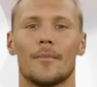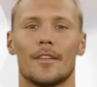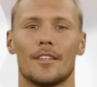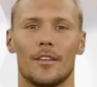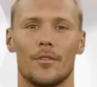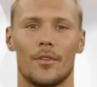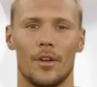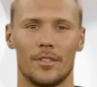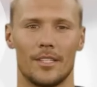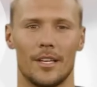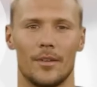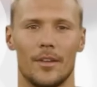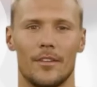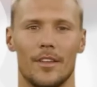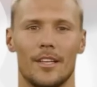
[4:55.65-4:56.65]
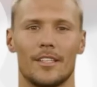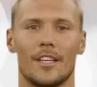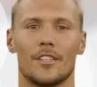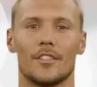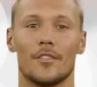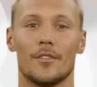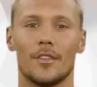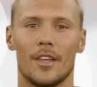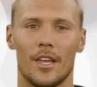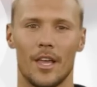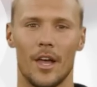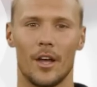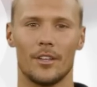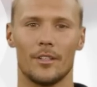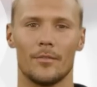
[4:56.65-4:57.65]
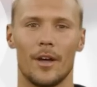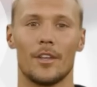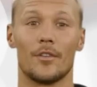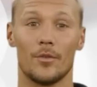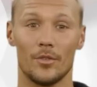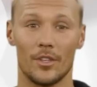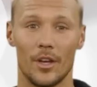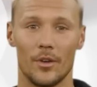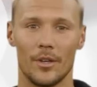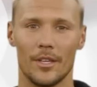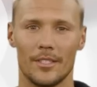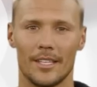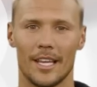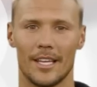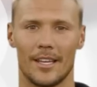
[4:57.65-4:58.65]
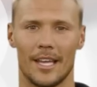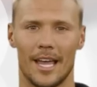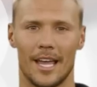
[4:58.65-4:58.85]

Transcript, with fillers: materials in living tissues, a special gel containing